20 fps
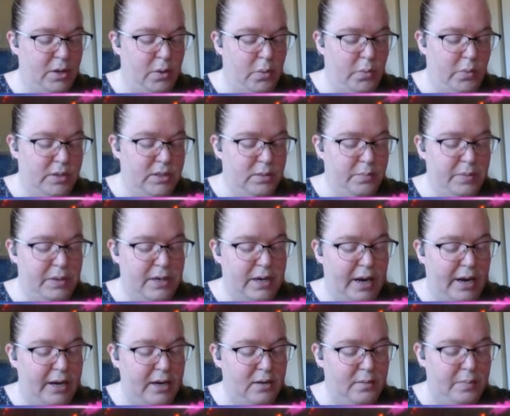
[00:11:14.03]
was a
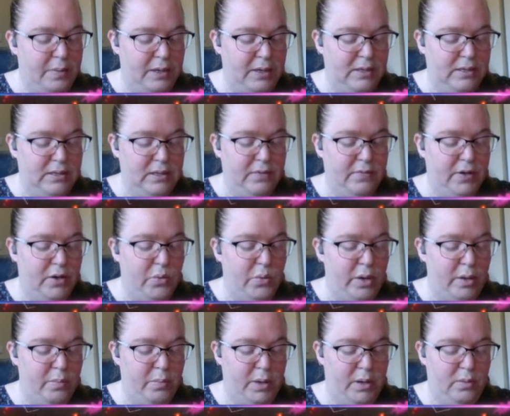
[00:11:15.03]
benighted piece of
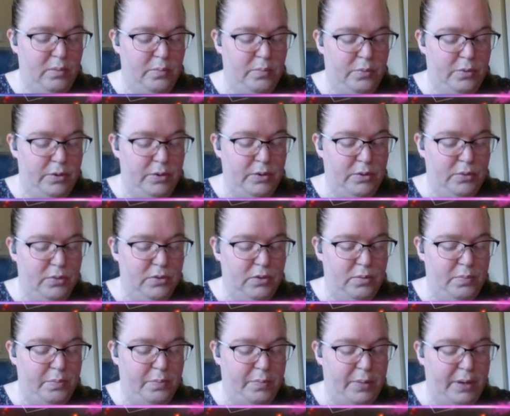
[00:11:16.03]
equipment produced
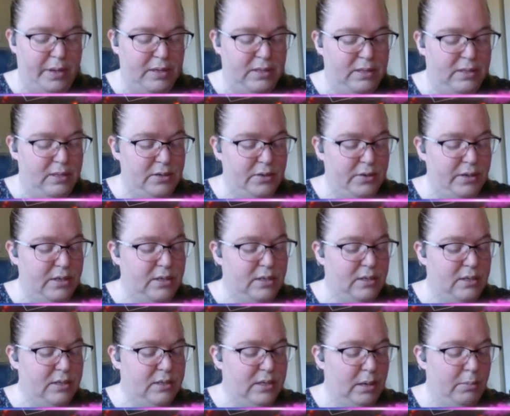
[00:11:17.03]
by the Sirius
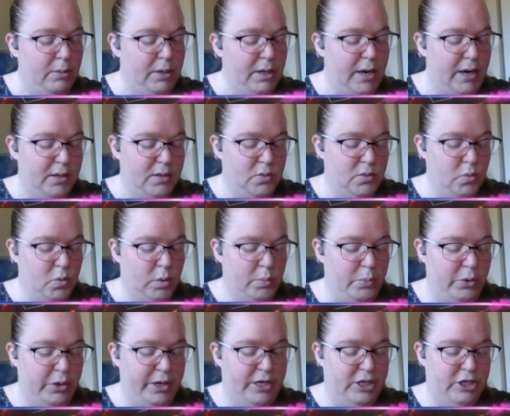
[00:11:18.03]
Cybernetics
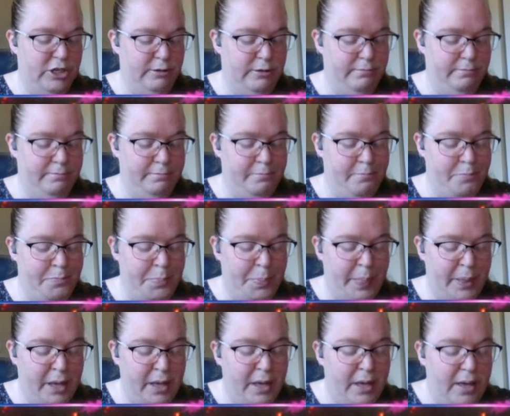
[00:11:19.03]
Corporation.
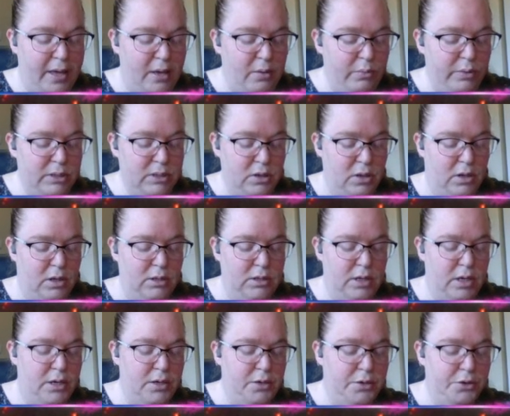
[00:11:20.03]
It was called
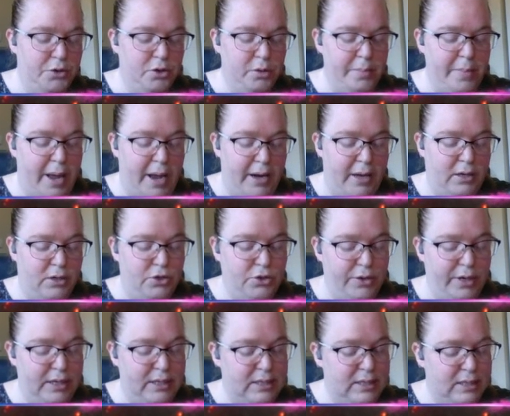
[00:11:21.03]
a Nutrimatic
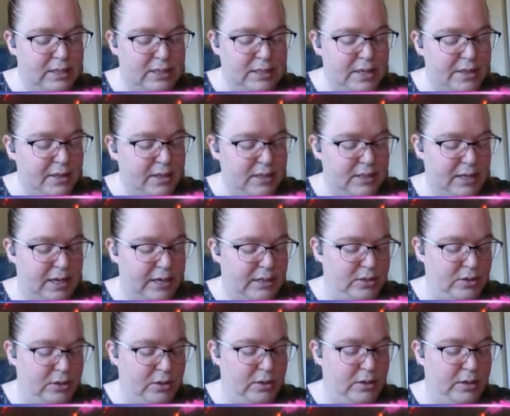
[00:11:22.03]
Drinks
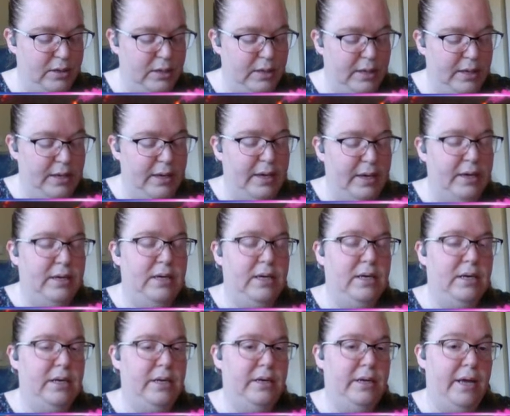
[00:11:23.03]
Synthesizer, and he
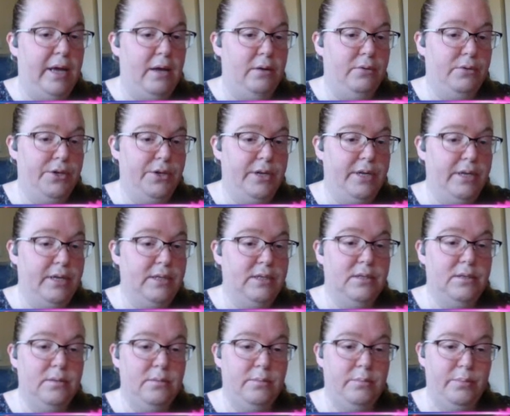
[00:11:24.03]
had encountered it
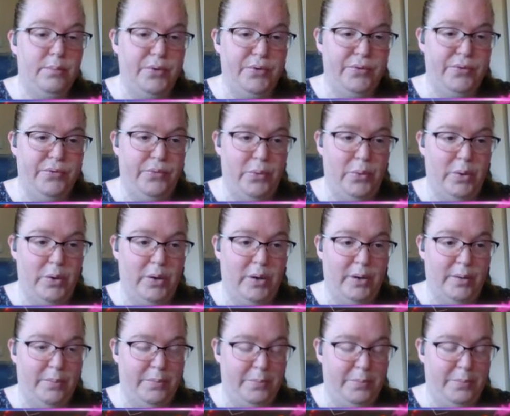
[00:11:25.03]
before.